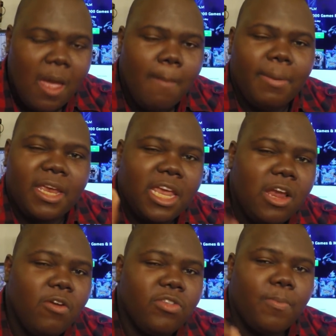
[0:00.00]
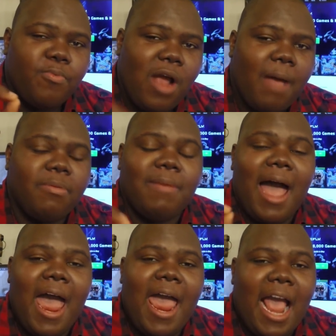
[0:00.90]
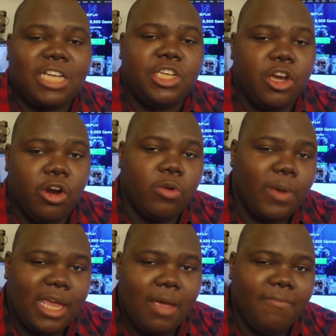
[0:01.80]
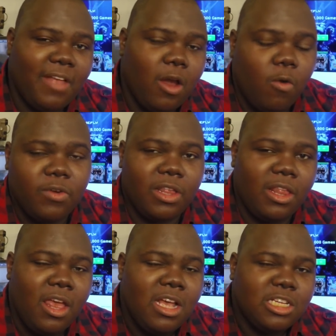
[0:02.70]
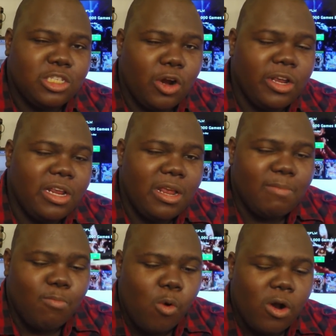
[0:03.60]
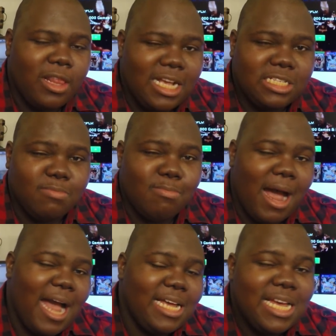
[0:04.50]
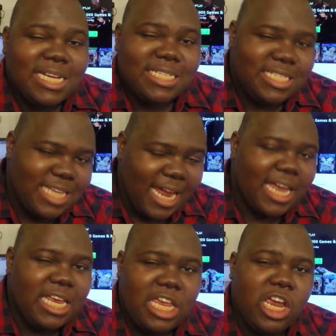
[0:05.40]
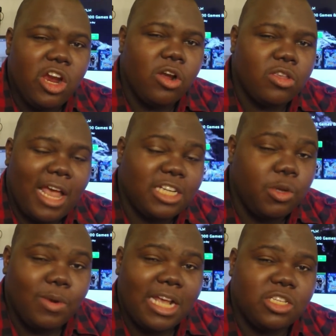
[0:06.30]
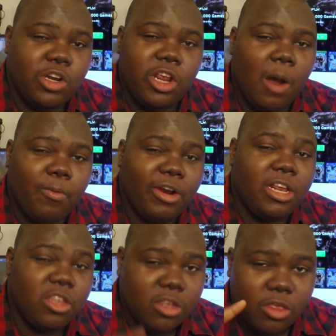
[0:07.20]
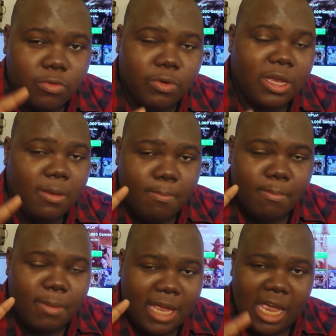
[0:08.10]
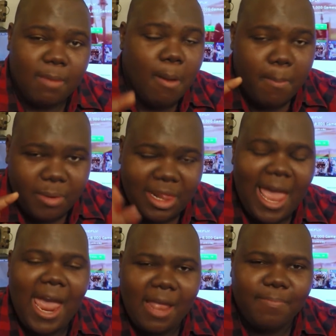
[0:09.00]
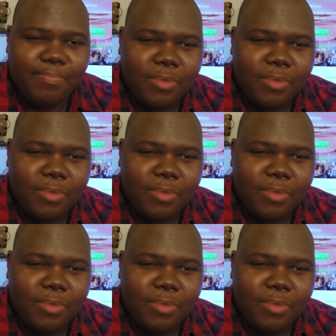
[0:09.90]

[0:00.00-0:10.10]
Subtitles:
But here is the problem I actually incurred with Gamefly over starting in more or less my 2nd year is actually when I started upgrading to the 3 game plan.